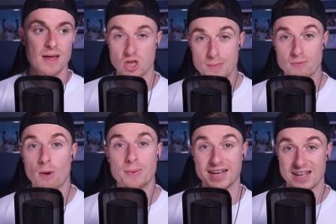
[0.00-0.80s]
It's going to be
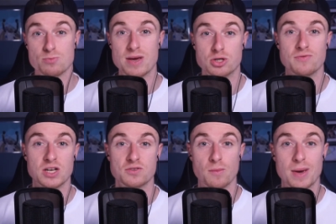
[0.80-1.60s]
Robin against
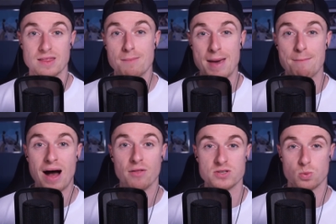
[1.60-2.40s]
Mitrovic for me, the main
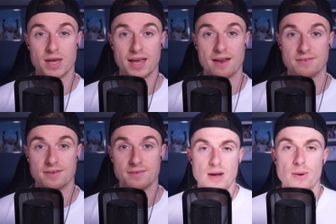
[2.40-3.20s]
battle this
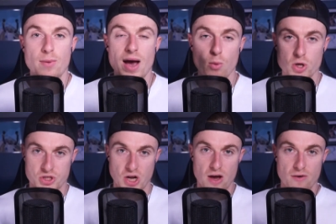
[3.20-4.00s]
weekend. Now, anyway, I
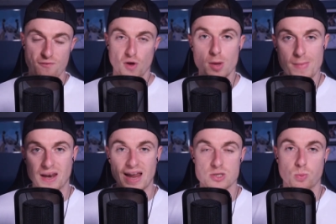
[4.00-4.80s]
watched Fulham
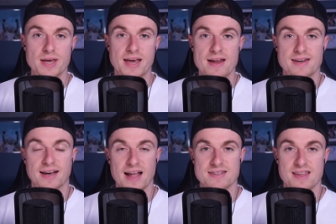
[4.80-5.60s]
last weekend
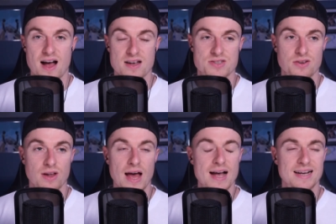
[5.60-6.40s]
against
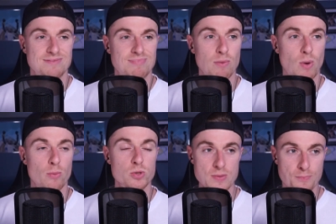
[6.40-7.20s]
Arsenal. I
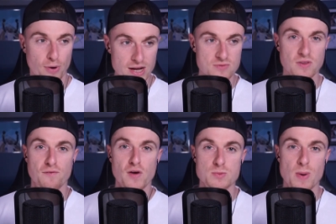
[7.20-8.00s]
was impressed for
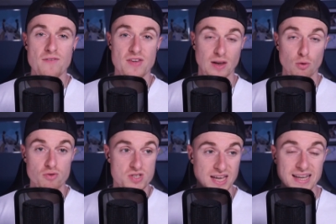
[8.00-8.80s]
the first bit of it. They
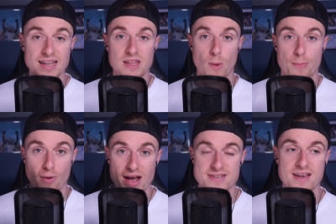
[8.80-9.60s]
looked resilient. They were
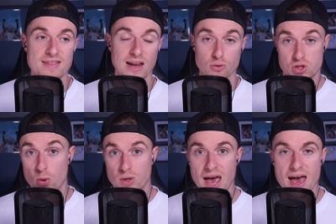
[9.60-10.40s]
pressing. They
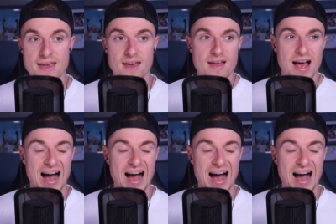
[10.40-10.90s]
looked okay.